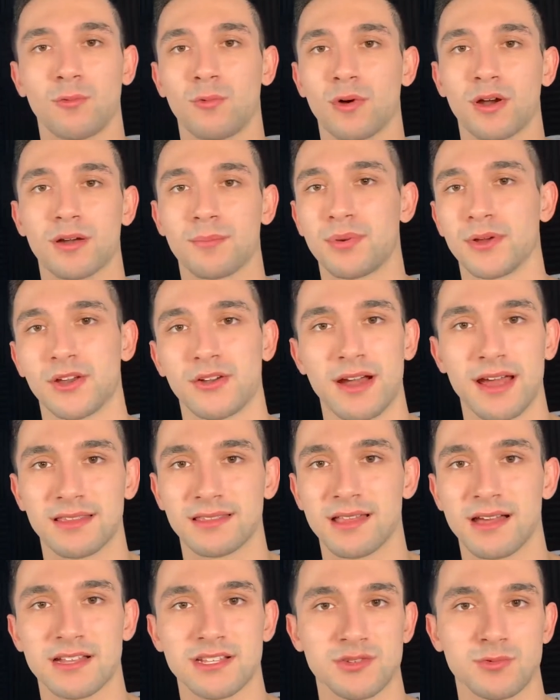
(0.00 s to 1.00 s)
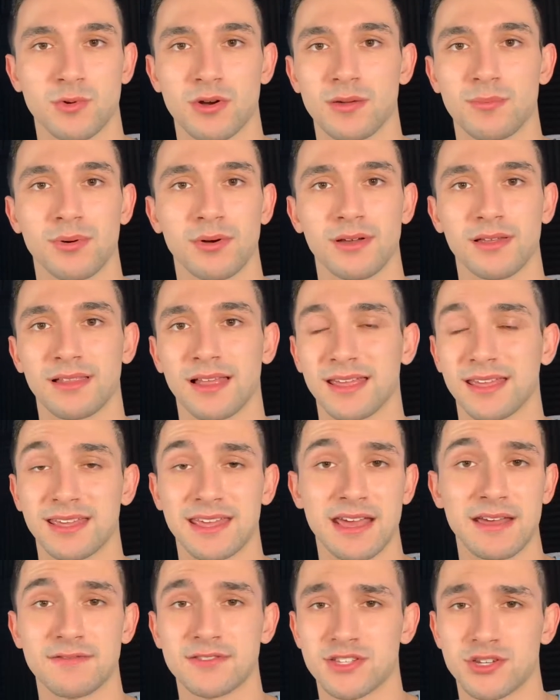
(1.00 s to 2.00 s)
where to put your headlines, where to put
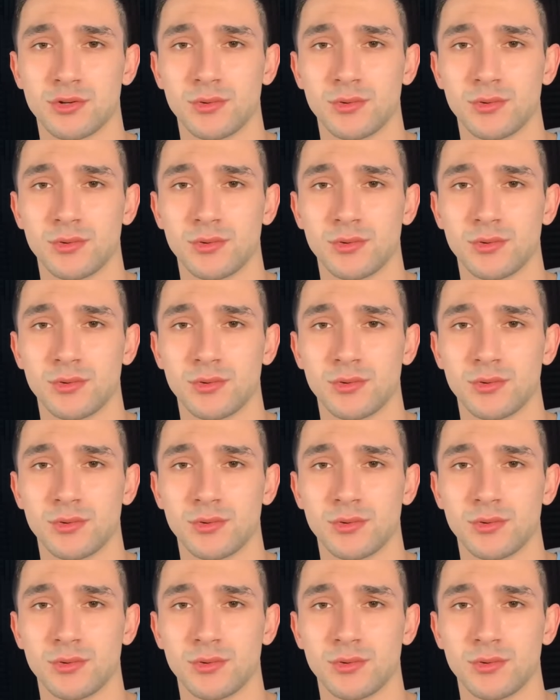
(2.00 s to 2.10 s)
GIFs.